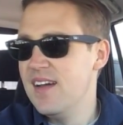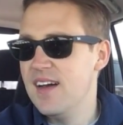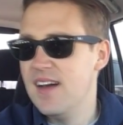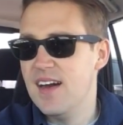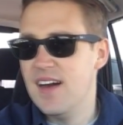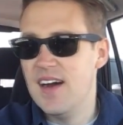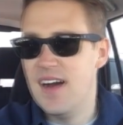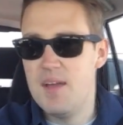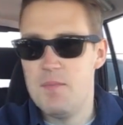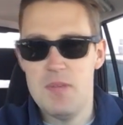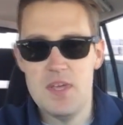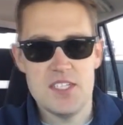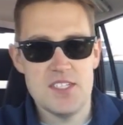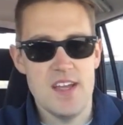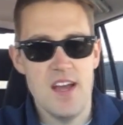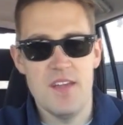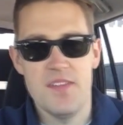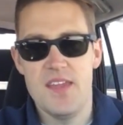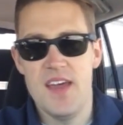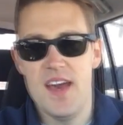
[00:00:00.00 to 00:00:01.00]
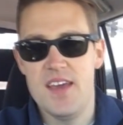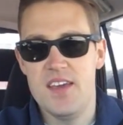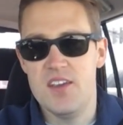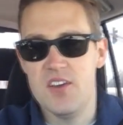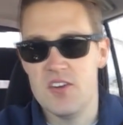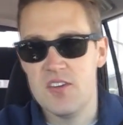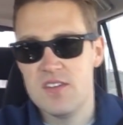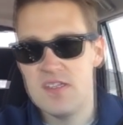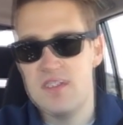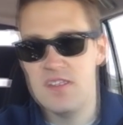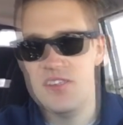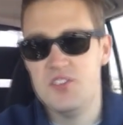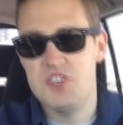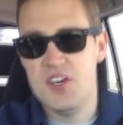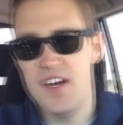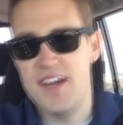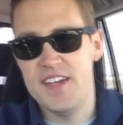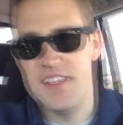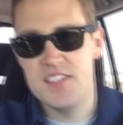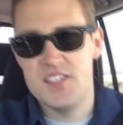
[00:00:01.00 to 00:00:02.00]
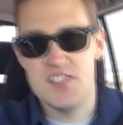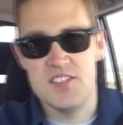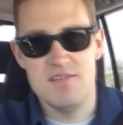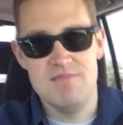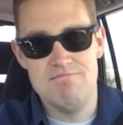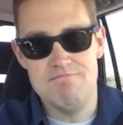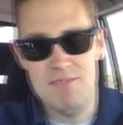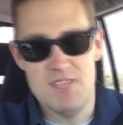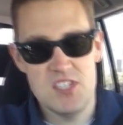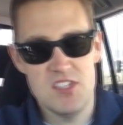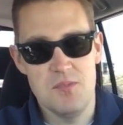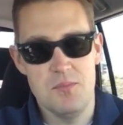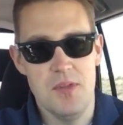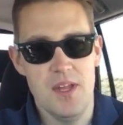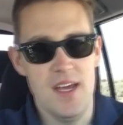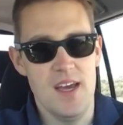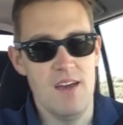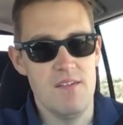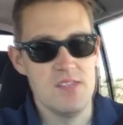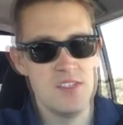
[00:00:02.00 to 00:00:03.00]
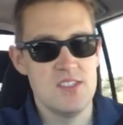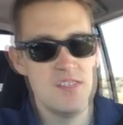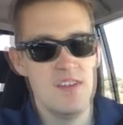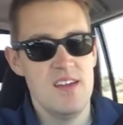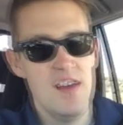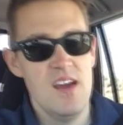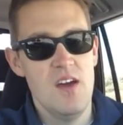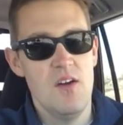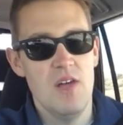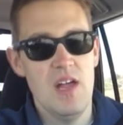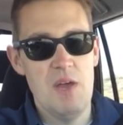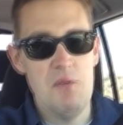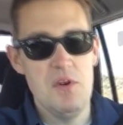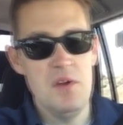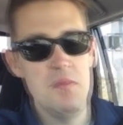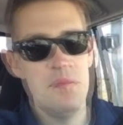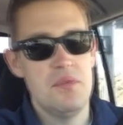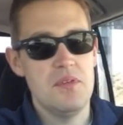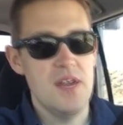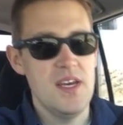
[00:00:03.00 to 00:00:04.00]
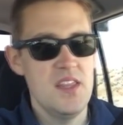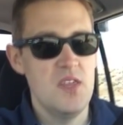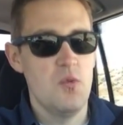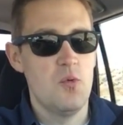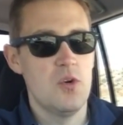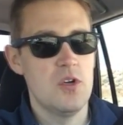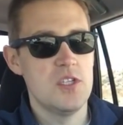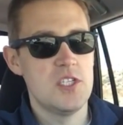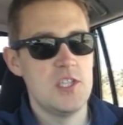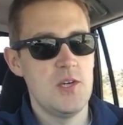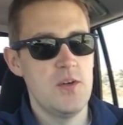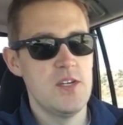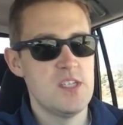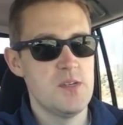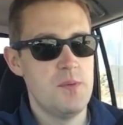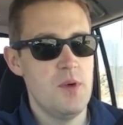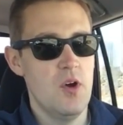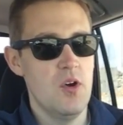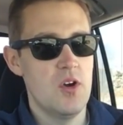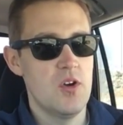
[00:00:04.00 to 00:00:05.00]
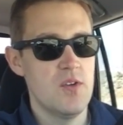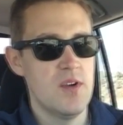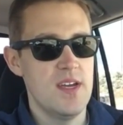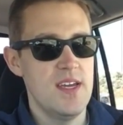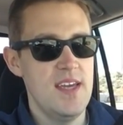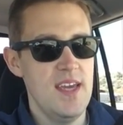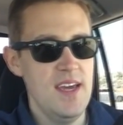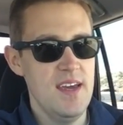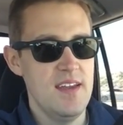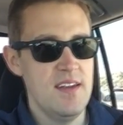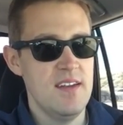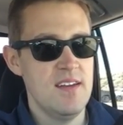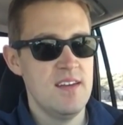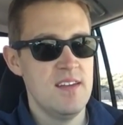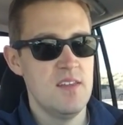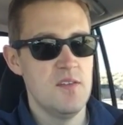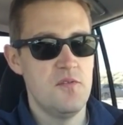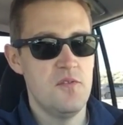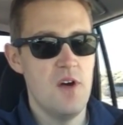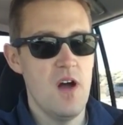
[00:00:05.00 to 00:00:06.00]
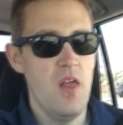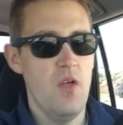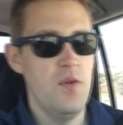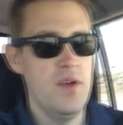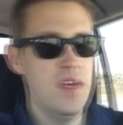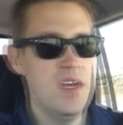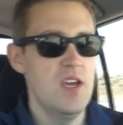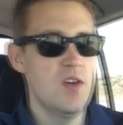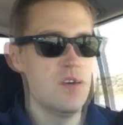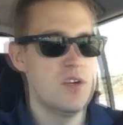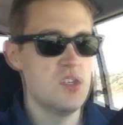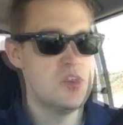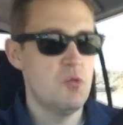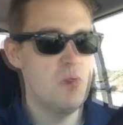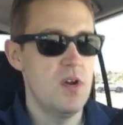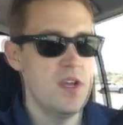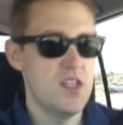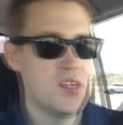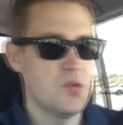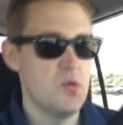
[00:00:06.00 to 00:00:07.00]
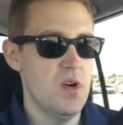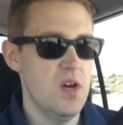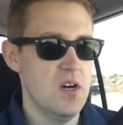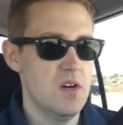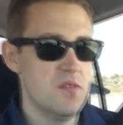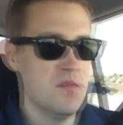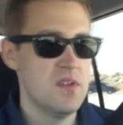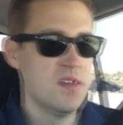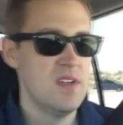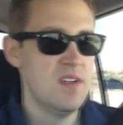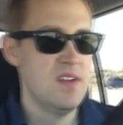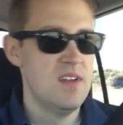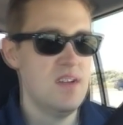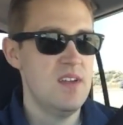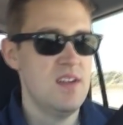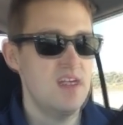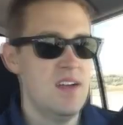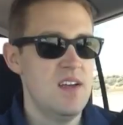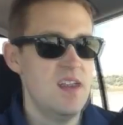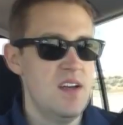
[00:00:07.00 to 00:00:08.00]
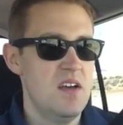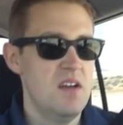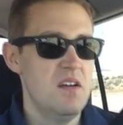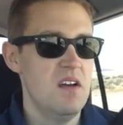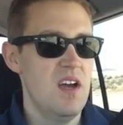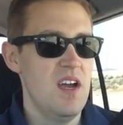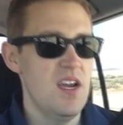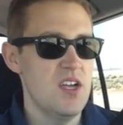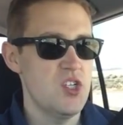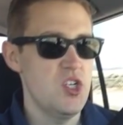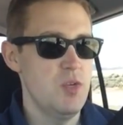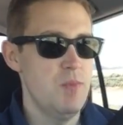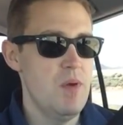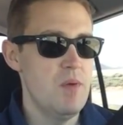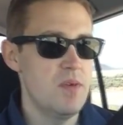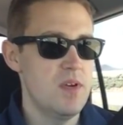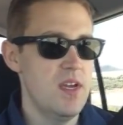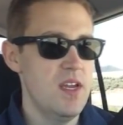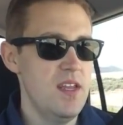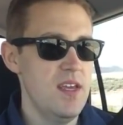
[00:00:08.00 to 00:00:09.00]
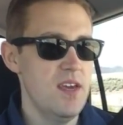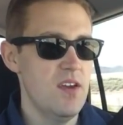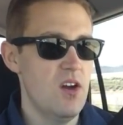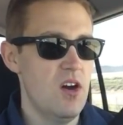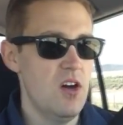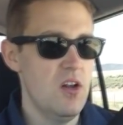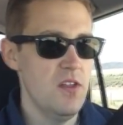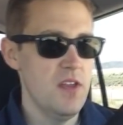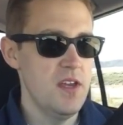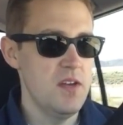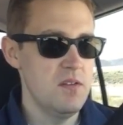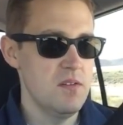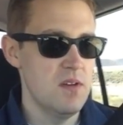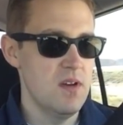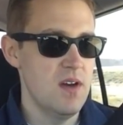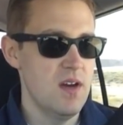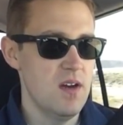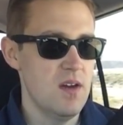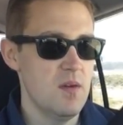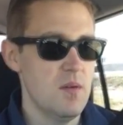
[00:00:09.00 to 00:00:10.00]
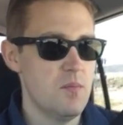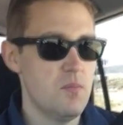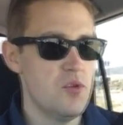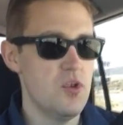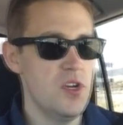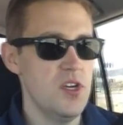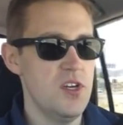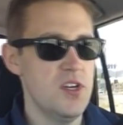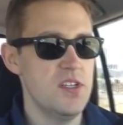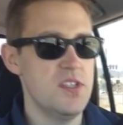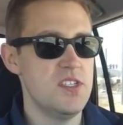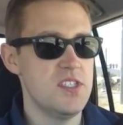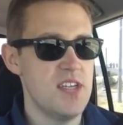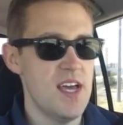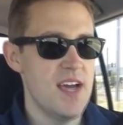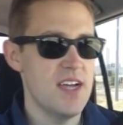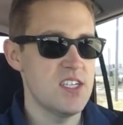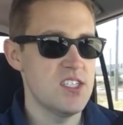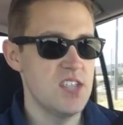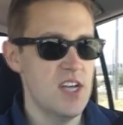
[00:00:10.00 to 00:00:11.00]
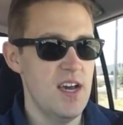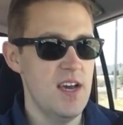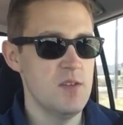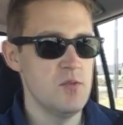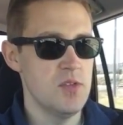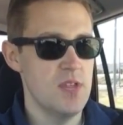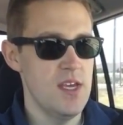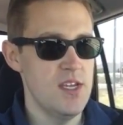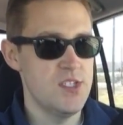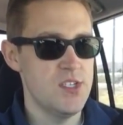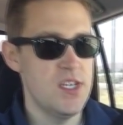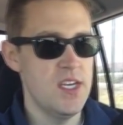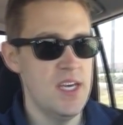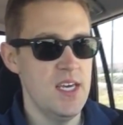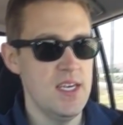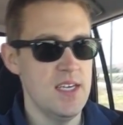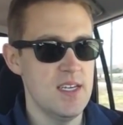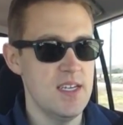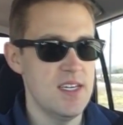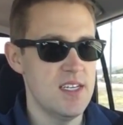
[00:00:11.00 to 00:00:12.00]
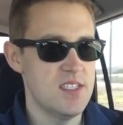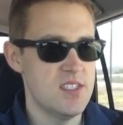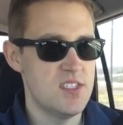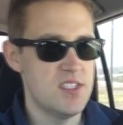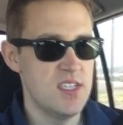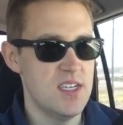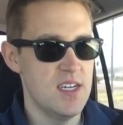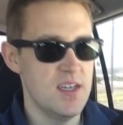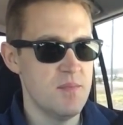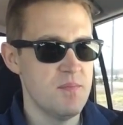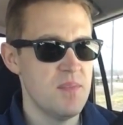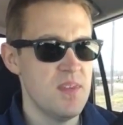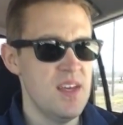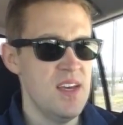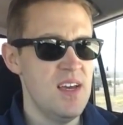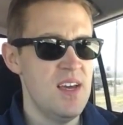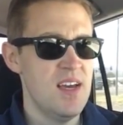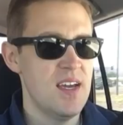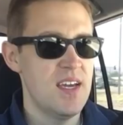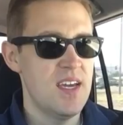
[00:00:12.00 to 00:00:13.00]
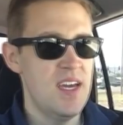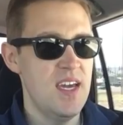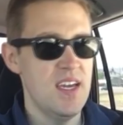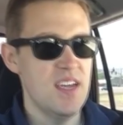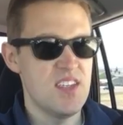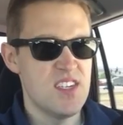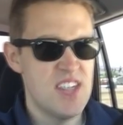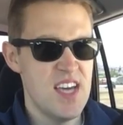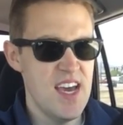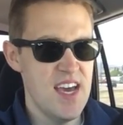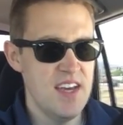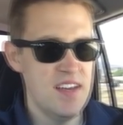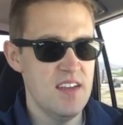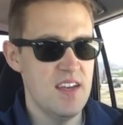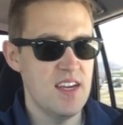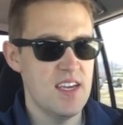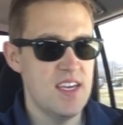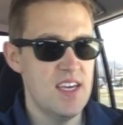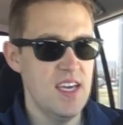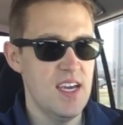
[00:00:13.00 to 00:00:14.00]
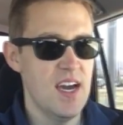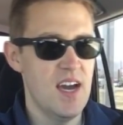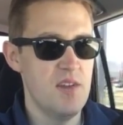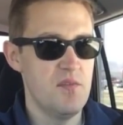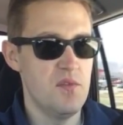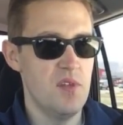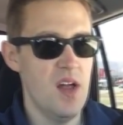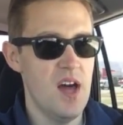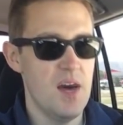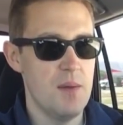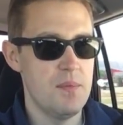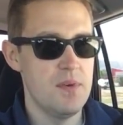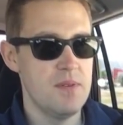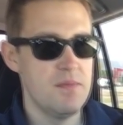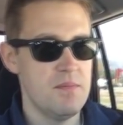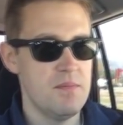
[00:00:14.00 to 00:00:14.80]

I missed out that year. Giants missed the playoffs. Well, I went and played the World Series of Poker again the following year in 2012. I actually remember getting it all in a pretty good stack size with Ace-King against King 10 on a King-High flop.